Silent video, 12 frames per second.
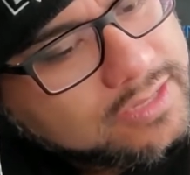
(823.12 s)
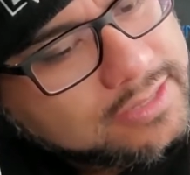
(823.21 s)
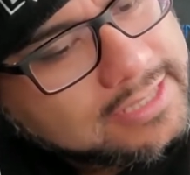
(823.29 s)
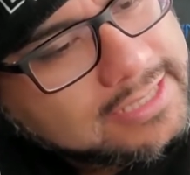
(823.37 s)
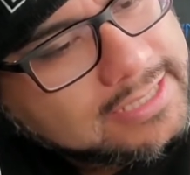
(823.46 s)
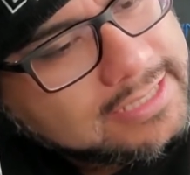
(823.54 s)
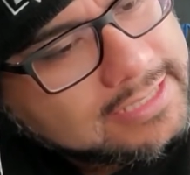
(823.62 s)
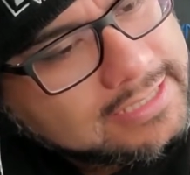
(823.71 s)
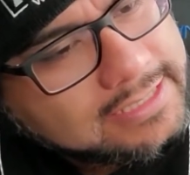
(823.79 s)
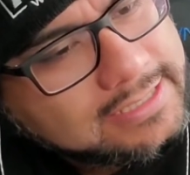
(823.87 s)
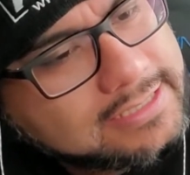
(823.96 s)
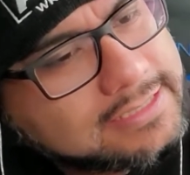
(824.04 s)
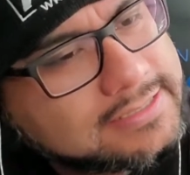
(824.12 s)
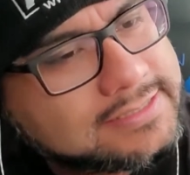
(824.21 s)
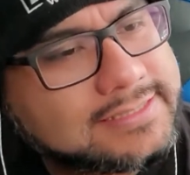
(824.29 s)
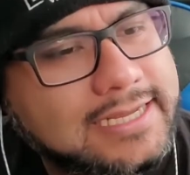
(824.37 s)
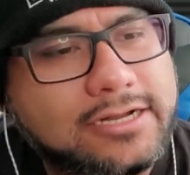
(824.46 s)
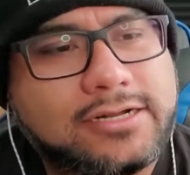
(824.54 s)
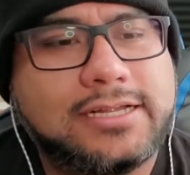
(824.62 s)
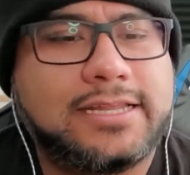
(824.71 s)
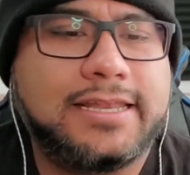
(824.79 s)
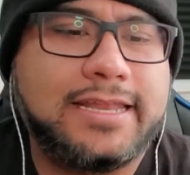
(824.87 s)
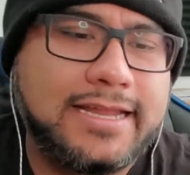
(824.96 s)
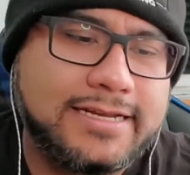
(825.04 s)
The Sarah
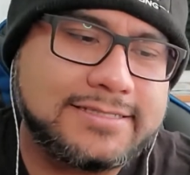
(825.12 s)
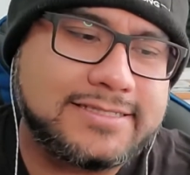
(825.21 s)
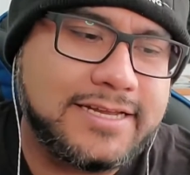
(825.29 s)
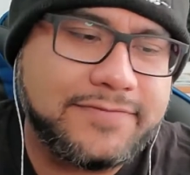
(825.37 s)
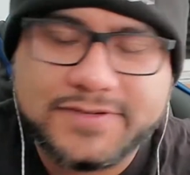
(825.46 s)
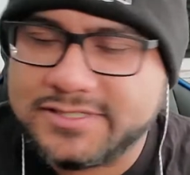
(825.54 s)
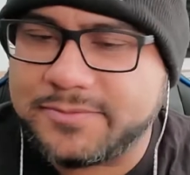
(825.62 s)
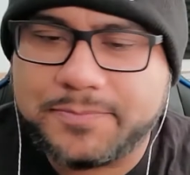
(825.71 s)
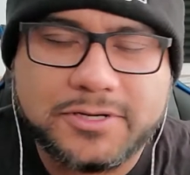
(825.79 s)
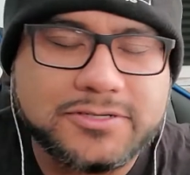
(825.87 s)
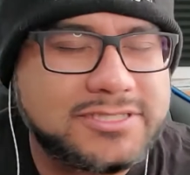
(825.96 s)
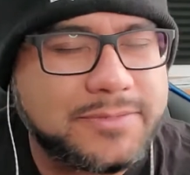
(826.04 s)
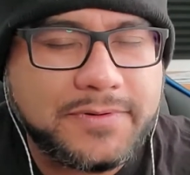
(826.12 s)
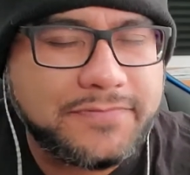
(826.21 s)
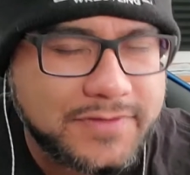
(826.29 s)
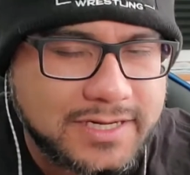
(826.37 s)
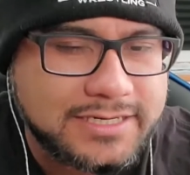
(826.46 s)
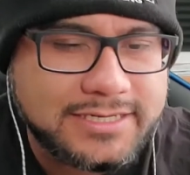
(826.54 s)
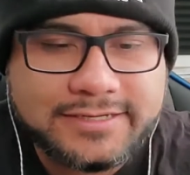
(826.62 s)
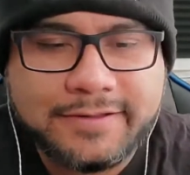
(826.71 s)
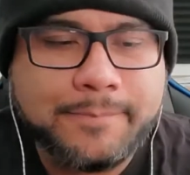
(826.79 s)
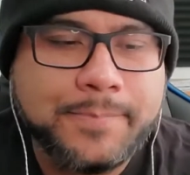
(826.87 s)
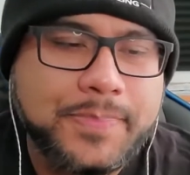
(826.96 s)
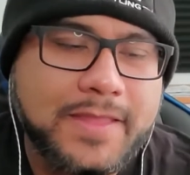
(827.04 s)
and Nick stuff is supposed to be funny.
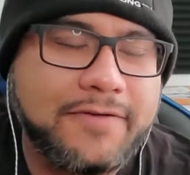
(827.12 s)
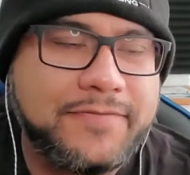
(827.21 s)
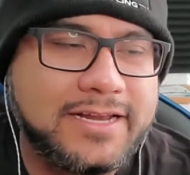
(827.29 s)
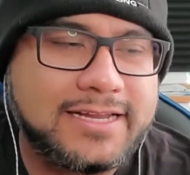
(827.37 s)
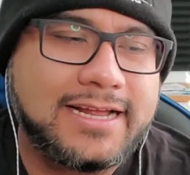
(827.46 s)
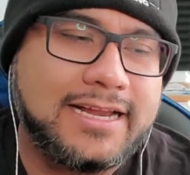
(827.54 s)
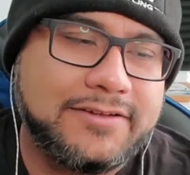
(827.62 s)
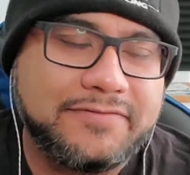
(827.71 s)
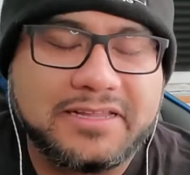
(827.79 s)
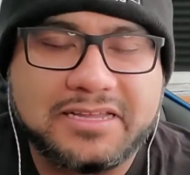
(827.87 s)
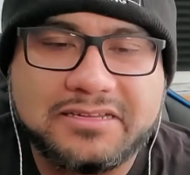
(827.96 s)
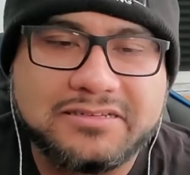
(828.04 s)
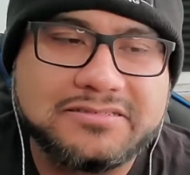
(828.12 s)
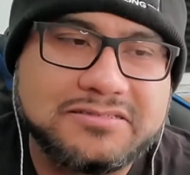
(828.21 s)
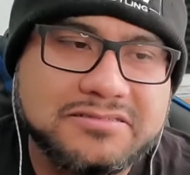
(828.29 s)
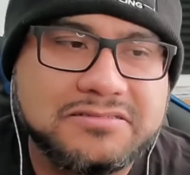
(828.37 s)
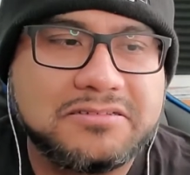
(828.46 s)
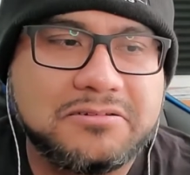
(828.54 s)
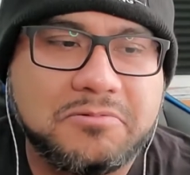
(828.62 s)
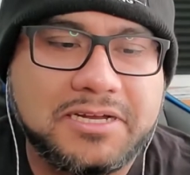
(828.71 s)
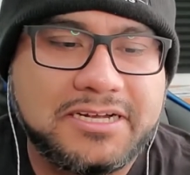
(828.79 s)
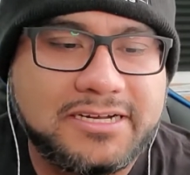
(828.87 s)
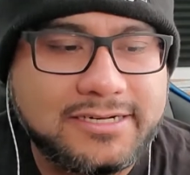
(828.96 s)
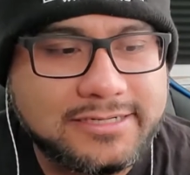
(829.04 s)
I found it kind of, like, a little
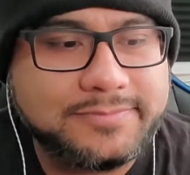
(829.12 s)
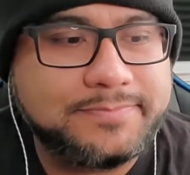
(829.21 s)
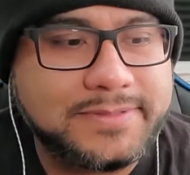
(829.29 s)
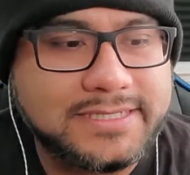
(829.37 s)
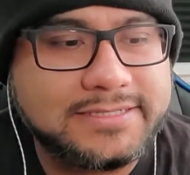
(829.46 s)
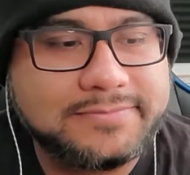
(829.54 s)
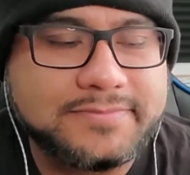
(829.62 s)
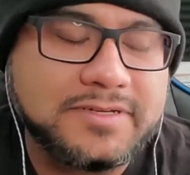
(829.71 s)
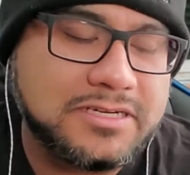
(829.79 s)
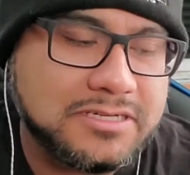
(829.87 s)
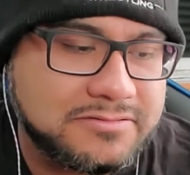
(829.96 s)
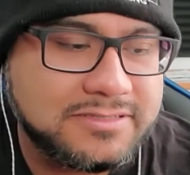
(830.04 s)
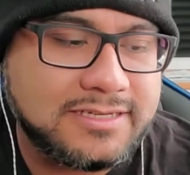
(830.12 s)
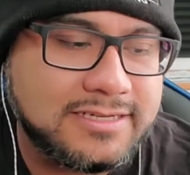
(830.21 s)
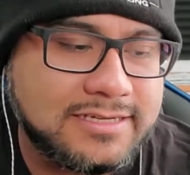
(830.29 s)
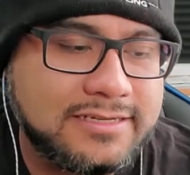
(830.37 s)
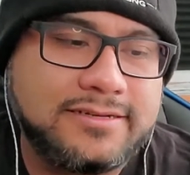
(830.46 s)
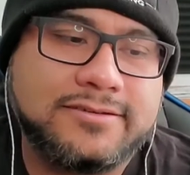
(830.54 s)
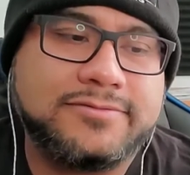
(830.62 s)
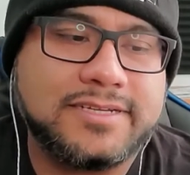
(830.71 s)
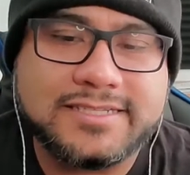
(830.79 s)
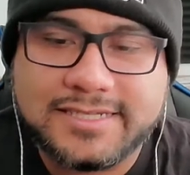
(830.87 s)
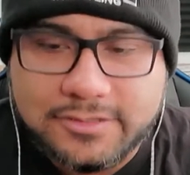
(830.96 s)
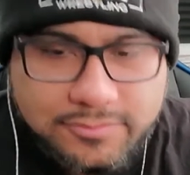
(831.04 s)
weird, but, you know,
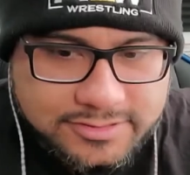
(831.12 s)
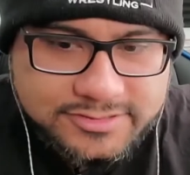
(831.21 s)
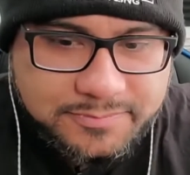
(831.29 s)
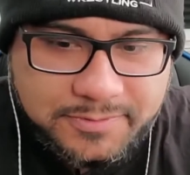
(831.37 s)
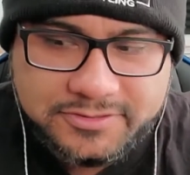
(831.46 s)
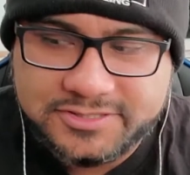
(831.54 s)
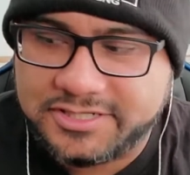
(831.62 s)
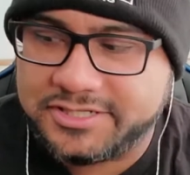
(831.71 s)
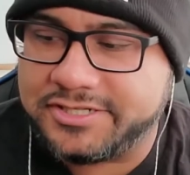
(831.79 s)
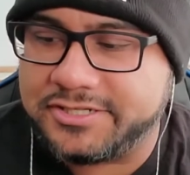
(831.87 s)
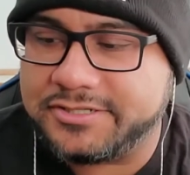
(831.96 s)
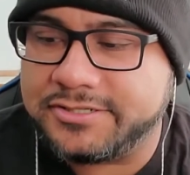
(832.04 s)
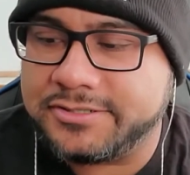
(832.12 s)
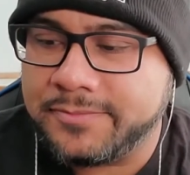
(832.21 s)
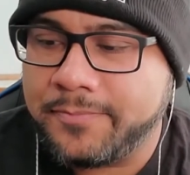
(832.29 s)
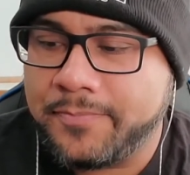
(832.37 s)
it did what it was supposed to do.